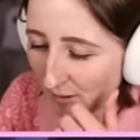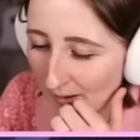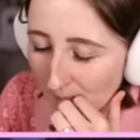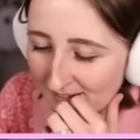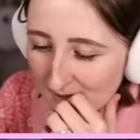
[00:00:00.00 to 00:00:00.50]
I'll
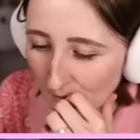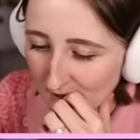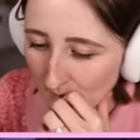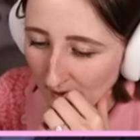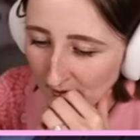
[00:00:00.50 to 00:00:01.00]
play some more
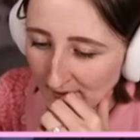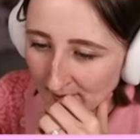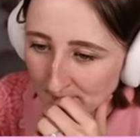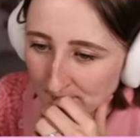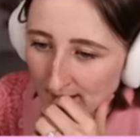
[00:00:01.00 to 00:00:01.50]
tomorrow,
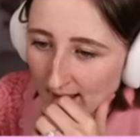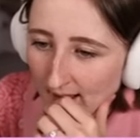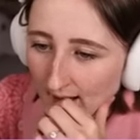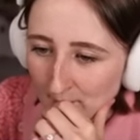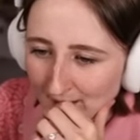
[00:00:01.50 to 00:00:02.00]
though.
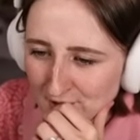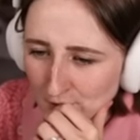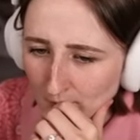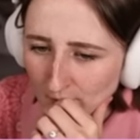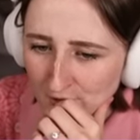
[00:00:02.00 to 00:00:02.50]
I'm not sure
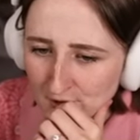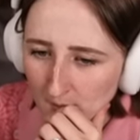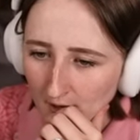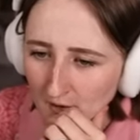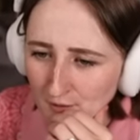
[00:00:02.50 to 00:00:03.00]
what we'll do
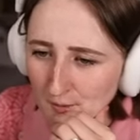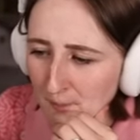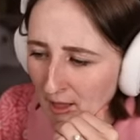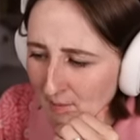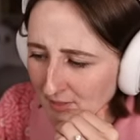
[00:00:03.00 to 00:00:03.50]
tomorrow, because we
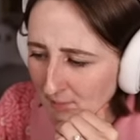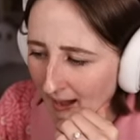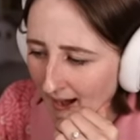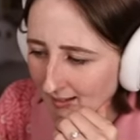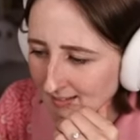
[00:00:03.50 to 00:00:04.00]
played with the
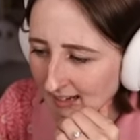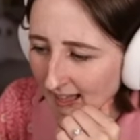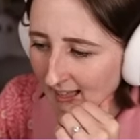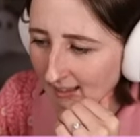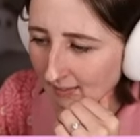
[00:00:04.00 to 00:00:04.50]
pack
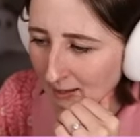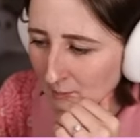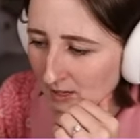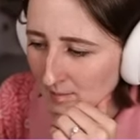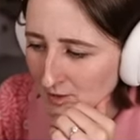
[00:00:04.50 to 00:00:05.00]
today, like
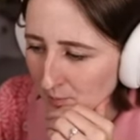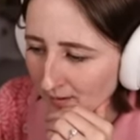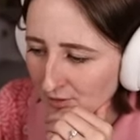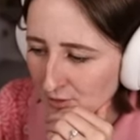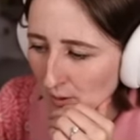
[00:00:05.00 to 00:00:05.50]
pretty much
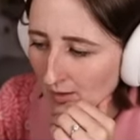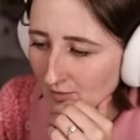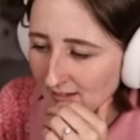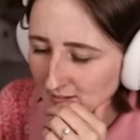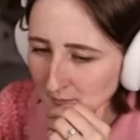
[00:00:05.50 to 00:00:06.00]
played through all of
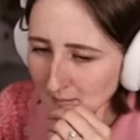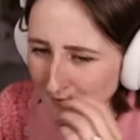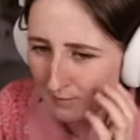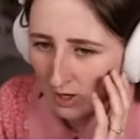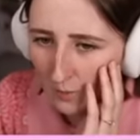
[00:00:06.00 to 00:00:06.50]
it, so maybe
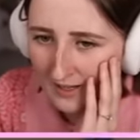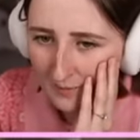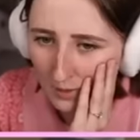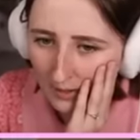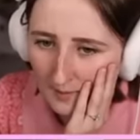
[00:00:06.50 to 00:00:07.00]
tomorrow we can
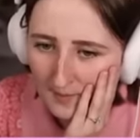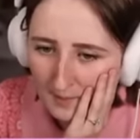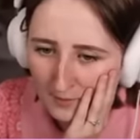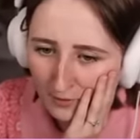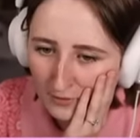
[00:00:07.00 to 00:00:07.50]
work on a big
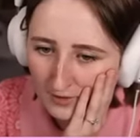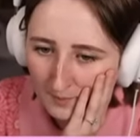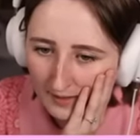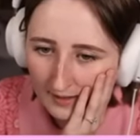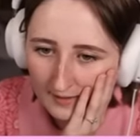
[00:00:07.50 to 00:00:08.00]
build or
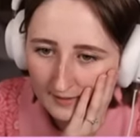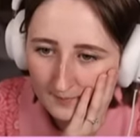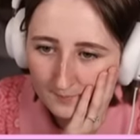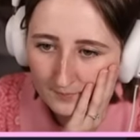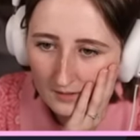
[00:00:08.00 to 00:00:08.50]
something, I don't know.
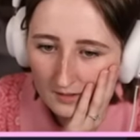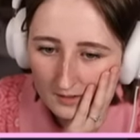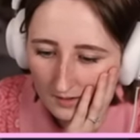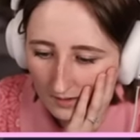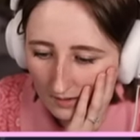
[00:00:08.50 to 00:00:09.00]

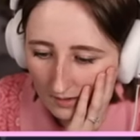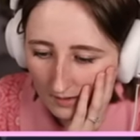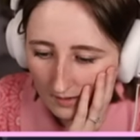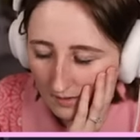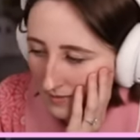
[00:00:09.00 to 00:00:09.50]

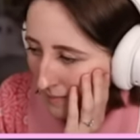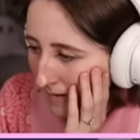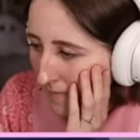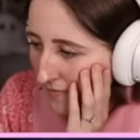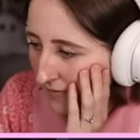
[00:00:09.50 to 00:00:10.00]
That
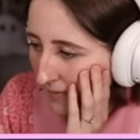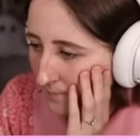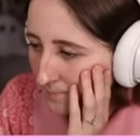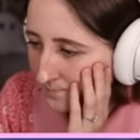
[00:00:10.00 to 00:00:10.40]
might be fun.